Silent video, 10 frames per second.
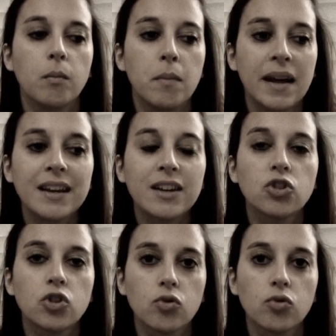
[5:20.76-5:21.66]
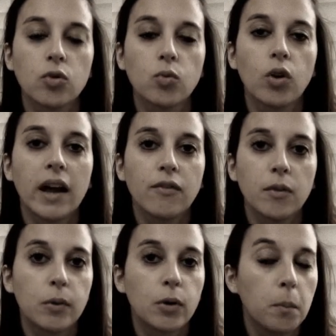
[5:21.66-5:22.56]
Make sure that
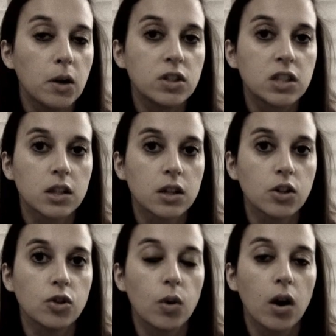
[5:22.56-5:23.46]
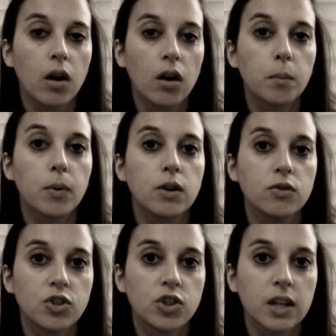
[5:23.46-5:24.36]
whatever promoter you are
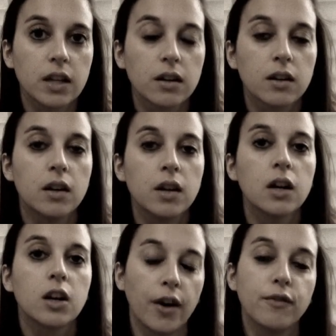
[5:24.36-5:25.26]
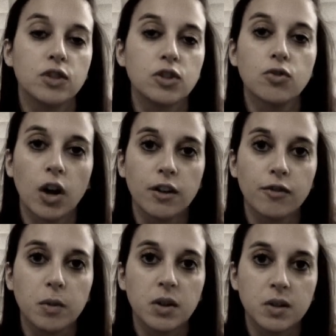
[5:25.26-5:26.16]
approaching covers your
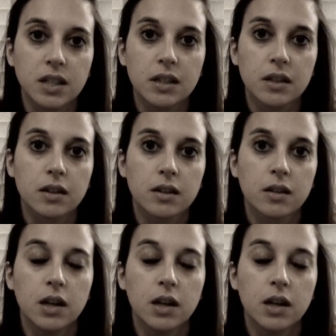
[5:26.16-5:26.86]
kind of music.